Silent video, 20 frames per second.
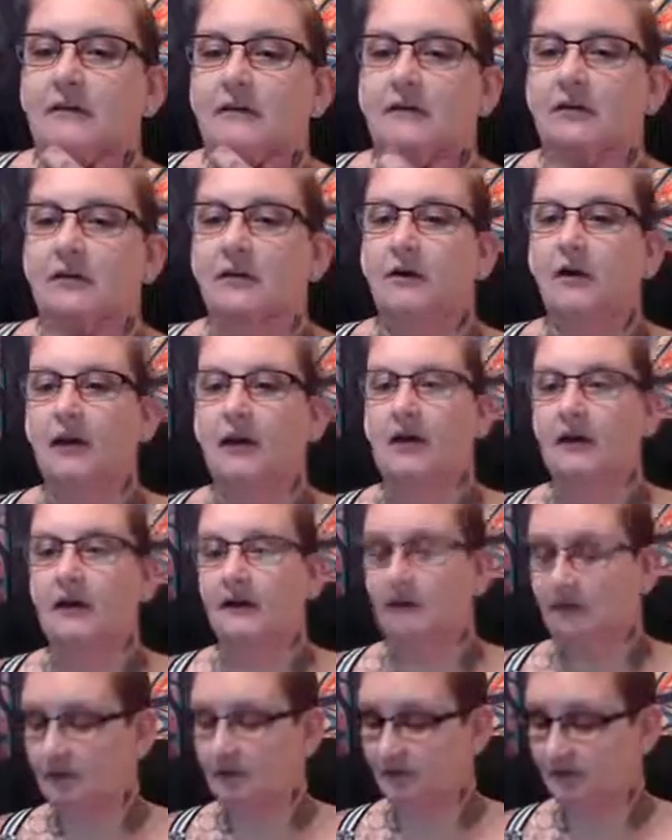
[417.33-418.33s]
Okay.
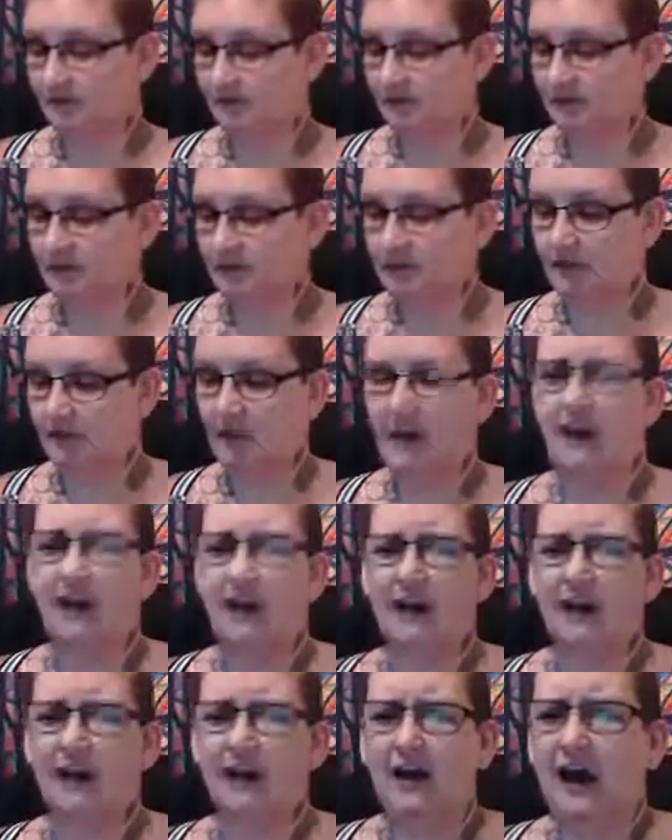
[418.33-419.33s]

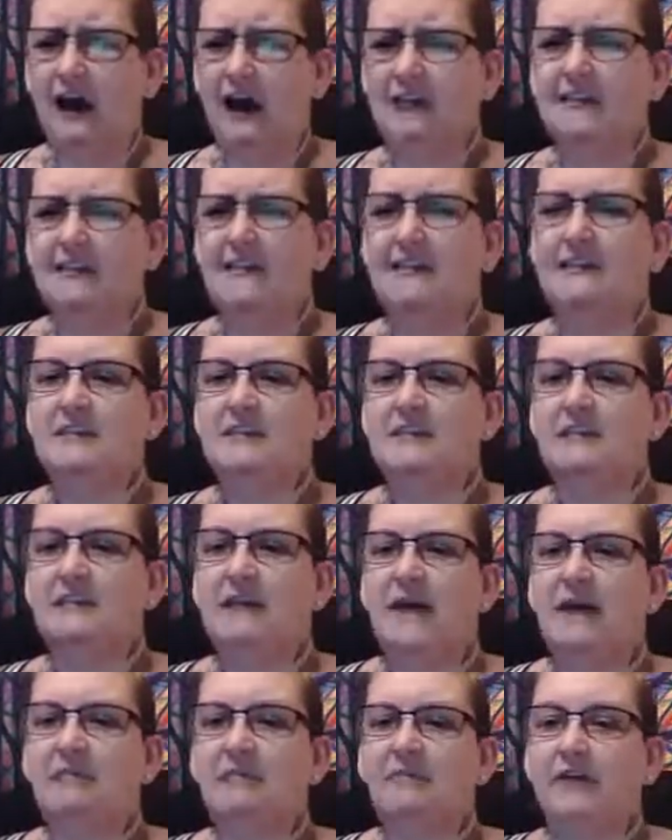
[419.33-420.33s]
I seen some
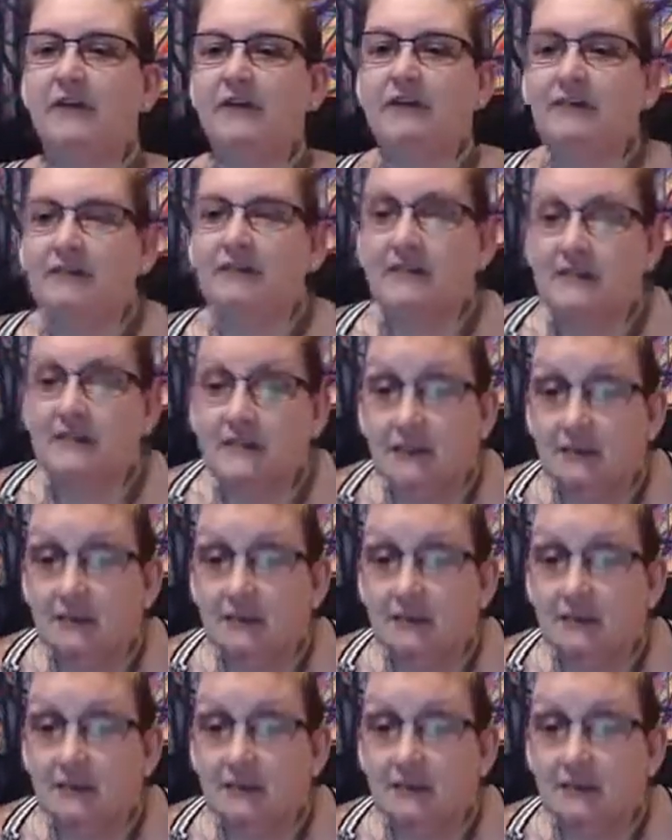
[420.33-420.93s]
mad faces in the